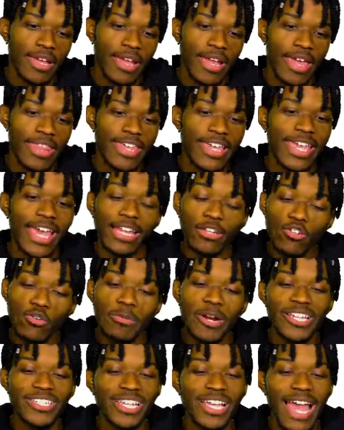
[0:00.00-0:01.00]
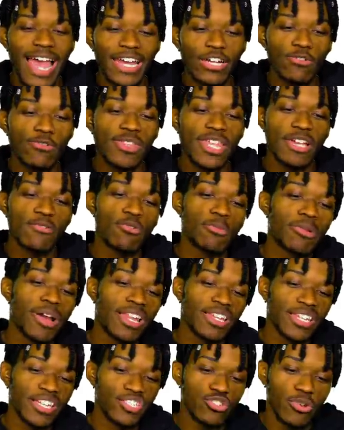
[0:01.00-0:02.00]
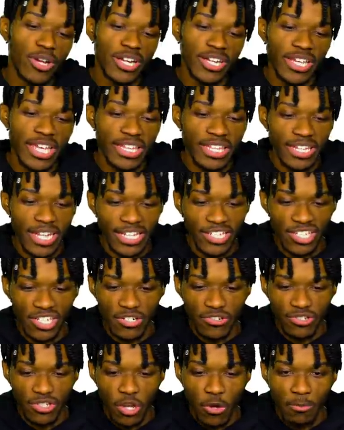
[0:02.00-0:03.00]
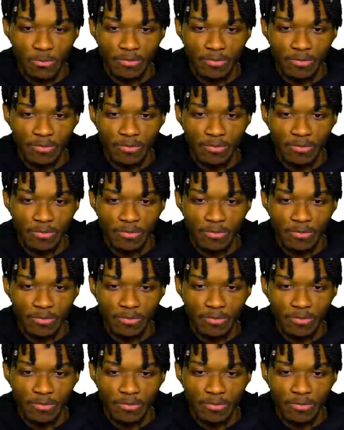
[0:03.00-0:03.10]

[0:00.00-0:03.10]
And the Kelly Oubre is a guy I do think will probably get traded in the next year or so.